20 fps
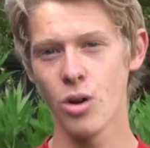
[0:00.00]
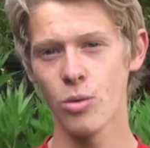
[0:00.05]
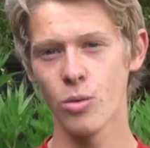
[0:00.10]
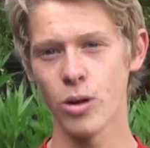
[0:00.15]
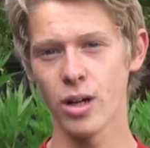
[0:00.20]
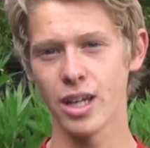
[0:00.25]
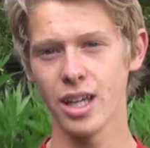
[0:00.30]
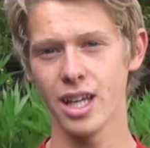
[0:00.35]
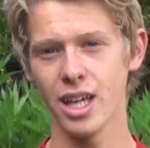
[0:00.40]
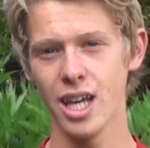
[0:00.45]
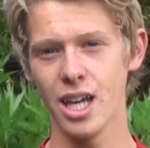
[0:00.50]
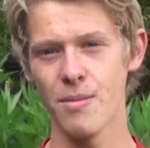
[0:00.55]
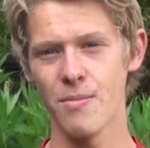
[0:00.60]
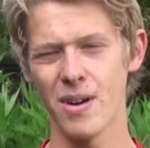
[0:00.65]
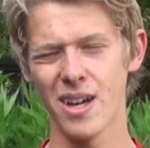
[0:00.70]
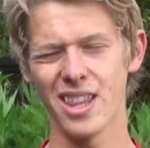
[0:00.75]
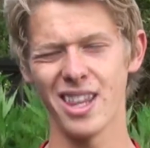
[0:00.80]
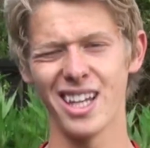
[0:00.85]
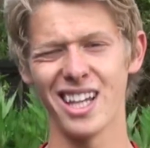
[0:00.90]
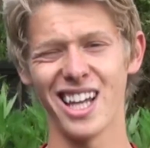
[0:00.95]
where I came,
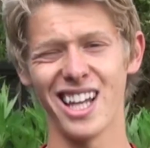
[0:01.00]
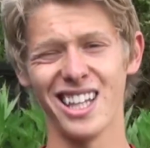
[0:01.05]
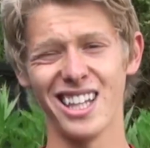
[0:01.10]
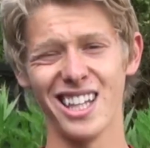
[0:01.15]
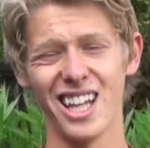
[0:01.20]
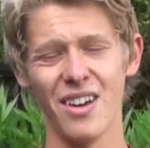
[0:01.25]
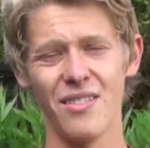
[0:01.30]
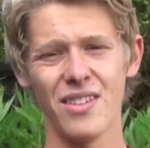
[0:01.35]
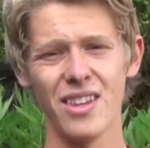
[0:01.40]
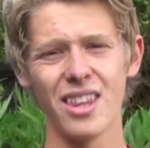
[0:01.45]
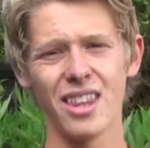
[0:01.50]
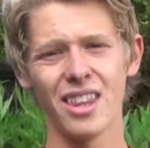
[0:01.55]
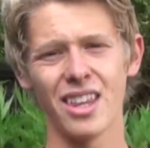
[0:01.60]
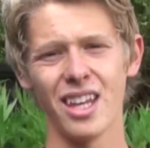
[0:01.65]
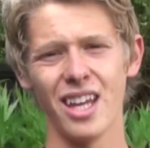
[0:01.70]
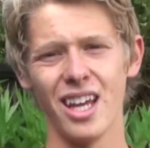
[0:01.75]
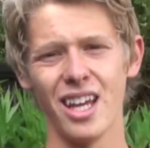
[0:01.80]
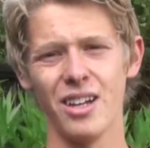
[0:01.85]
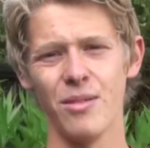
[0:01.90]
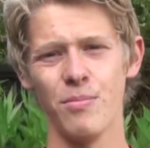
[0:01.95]
I think,
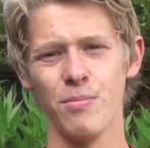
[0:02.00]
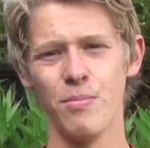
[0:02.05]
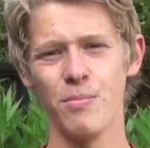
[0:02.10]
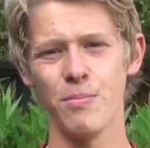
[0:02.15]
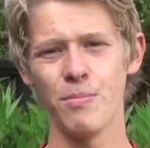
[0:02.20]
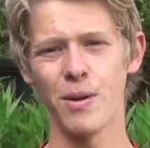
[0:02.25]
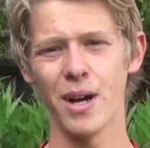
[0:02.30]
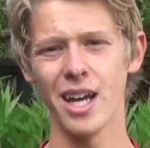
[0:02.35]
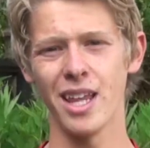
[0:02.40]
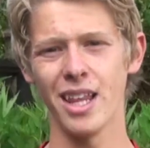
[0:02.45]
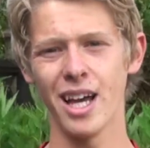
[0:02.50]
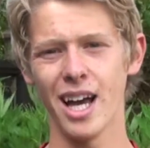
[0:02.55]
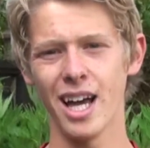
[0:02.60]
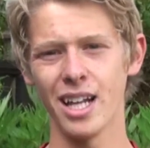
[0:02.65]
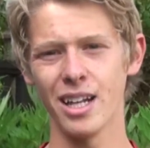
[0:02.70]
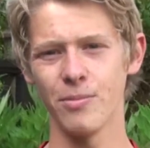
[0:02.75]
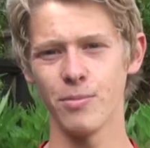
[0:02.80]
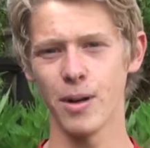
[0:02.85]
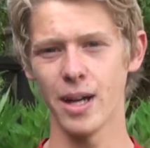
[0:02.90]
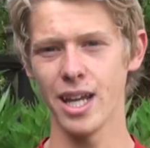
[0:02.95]
11th. And by
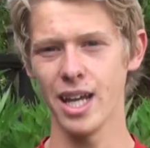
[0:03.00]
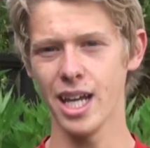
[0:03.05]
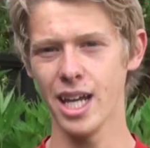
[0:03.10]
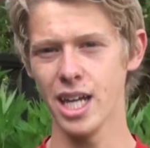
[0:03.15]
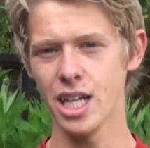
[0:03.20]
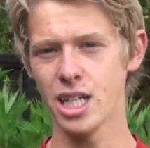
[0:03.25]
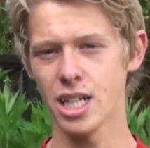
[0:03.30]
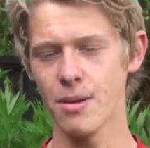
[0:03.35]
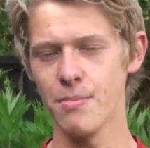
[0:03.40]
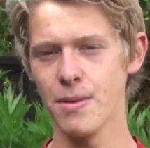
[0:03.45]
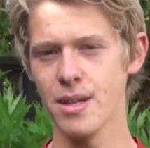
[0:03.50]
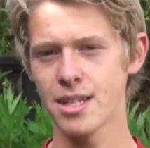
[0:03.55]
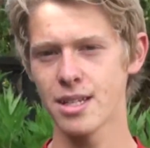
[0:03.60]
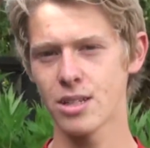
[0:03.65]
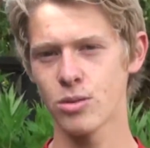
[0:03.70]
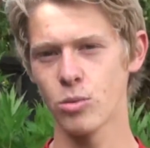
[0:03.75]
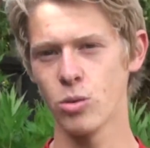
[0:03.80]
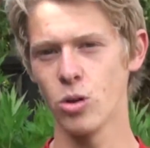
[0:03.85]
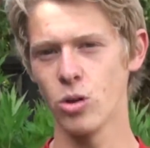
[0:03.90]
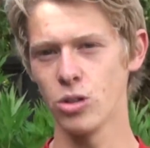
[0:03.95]
that, by age, I
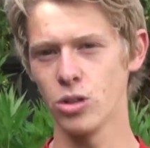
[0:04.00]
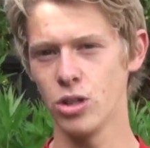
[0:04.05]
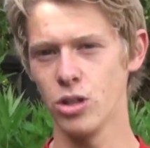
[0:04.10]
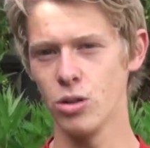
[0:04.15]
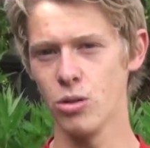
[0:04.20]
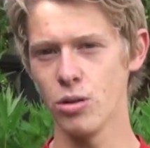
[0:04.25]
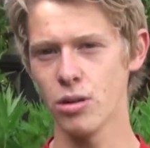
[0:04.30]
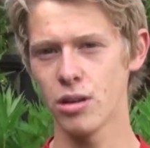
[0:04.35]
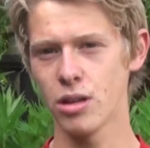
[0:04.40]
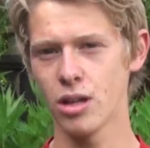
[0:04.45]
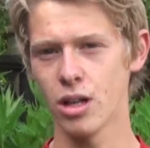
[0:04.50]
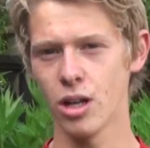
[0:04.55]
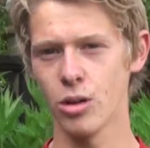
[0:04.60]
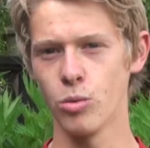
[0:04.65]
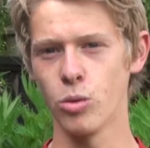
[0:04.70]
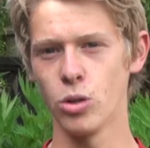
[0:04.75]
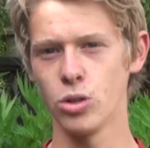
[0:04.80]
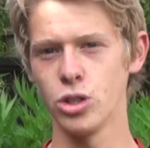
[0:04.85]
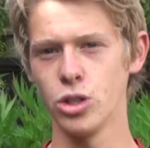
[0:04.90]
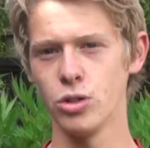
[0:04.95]
missed world youth or
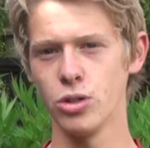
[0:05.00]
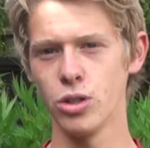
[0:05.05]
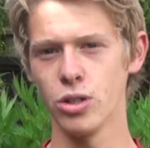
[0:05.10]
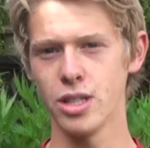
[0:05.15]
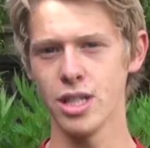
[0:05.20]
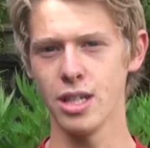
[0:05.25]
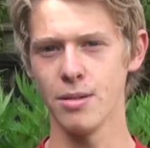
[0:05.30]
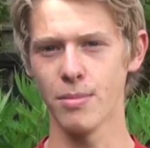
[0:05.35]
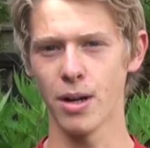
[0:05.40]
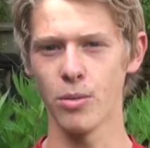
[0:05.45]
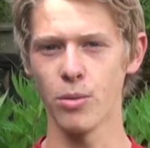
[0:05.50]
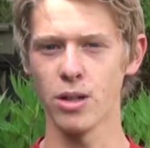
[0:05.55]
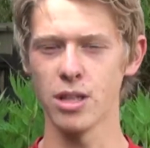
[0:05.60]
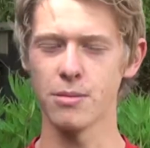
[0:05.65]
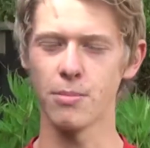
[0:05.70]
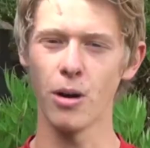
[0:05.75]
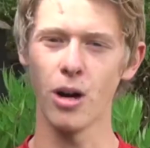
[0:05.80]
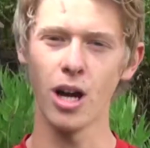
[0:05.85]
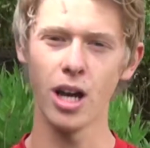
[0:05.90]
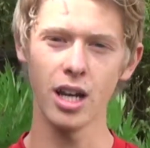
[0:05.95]
world junior team by one
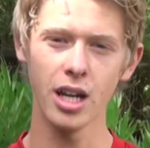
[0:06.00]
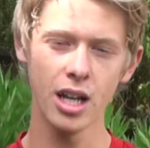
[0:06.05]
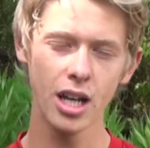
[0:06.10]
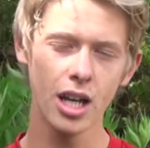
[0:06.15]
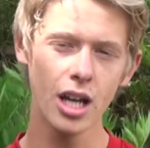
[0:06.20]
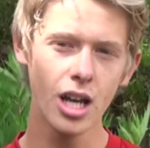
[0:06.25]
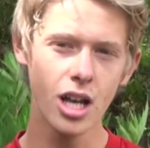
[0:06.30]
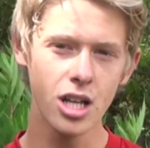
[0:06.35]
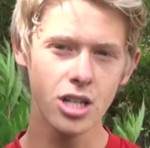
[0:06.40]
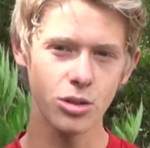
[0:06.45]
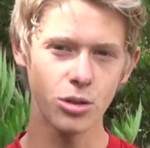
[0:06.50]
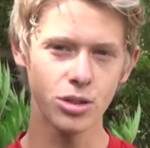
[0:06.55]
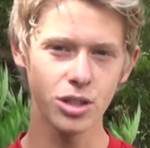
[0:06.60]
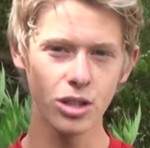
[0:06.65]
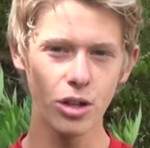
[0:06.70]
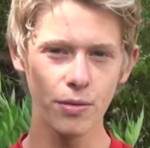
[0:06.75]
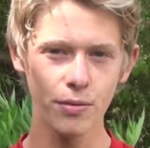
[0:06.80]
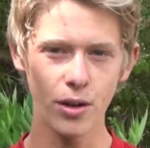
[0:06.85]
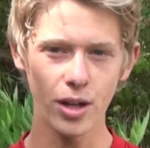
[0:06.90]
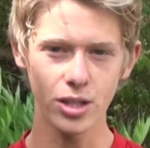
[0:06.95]
spot. So it was a
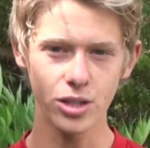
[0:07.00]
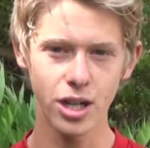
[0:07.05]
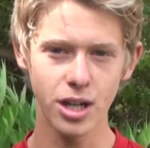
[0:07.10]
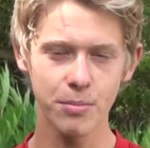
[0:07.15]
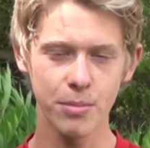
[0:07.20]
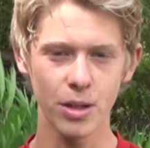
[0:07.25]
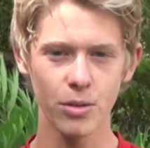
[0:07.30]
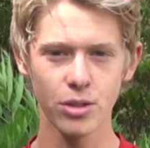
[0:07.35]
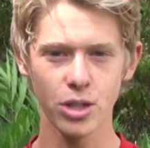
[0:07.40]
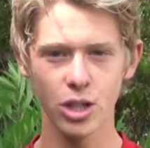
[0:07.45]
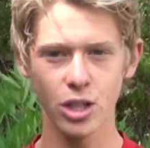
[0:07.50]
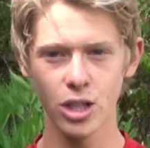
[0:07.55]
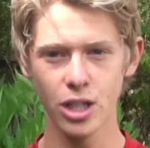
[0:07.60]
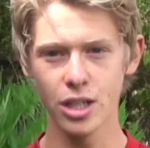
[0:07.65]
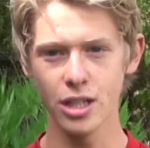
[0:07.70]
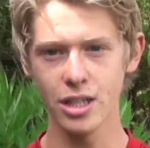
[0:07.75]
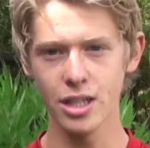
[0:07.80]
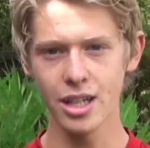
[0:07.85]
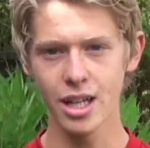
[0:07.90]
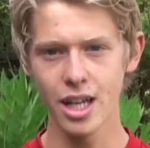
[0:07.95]
little frustrating, but it was a
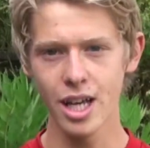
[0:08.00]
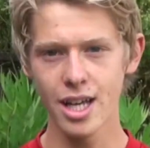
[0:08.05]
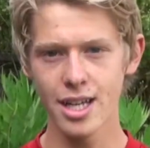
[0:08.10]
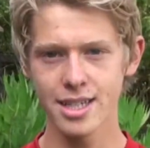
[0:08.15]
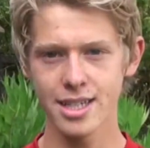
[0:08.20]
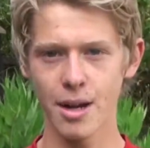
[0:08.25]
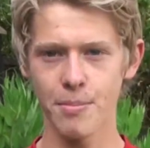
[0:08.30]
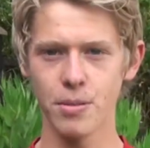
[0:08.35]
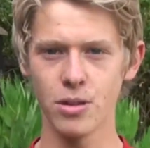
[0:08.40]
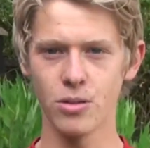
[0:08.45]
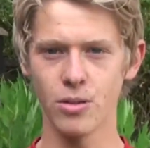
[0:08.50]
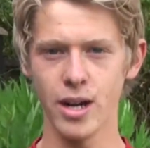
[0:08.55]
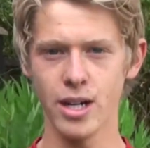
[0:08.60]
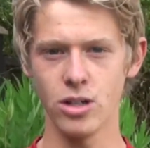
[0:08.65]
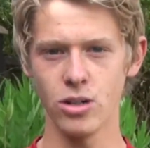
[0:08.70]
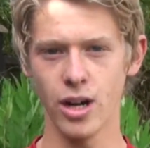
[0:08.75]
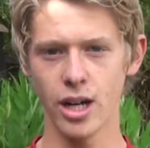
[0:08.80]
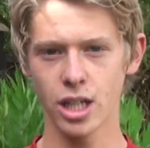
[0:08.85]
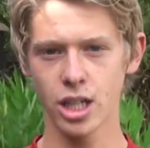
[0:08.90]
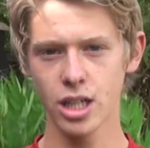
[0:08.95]
good step in the right
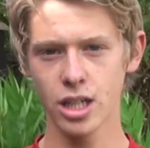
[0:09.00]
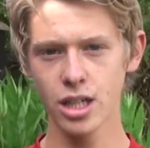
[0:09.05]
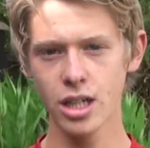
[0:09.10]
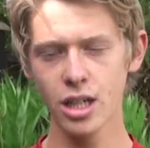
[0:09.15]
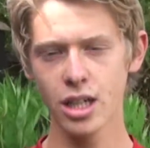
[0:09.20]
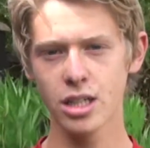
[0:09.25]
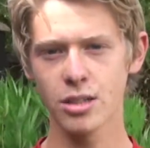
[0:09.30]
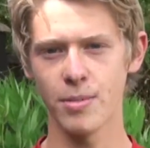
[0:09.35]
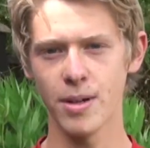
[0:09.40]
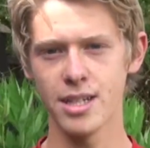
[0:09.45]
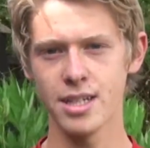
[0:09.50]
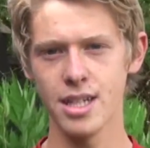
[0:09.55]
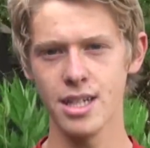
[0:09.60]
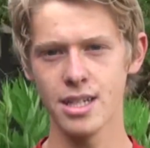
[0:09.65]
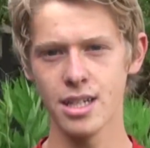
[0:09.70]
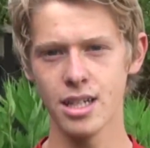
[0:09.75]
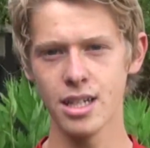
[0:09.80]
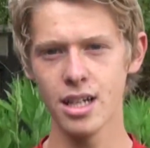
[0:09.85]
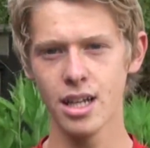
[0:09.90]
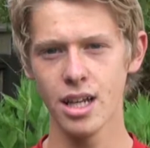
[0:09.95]
direction to my
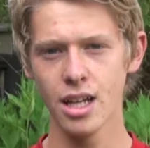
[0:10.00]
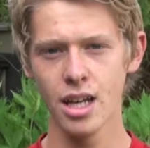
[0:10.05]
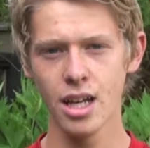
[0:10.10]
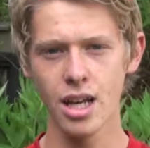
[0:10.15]
season.